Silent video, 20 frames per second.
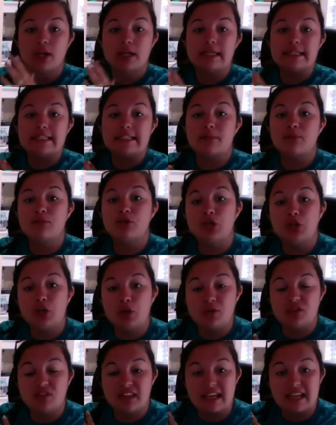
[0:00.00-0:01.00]
some
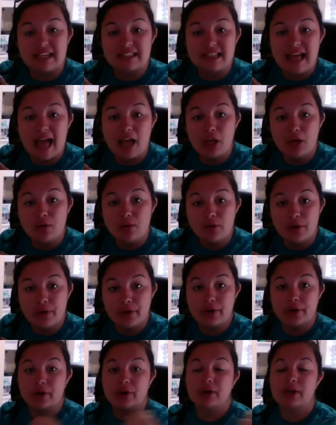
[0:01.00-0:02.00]
new things that you
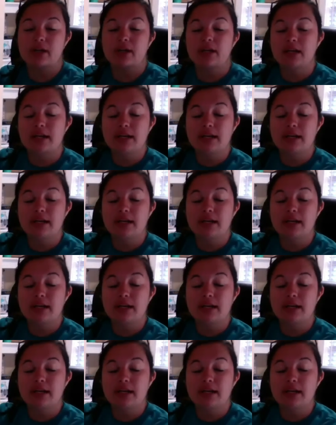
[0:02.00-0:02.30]
learned,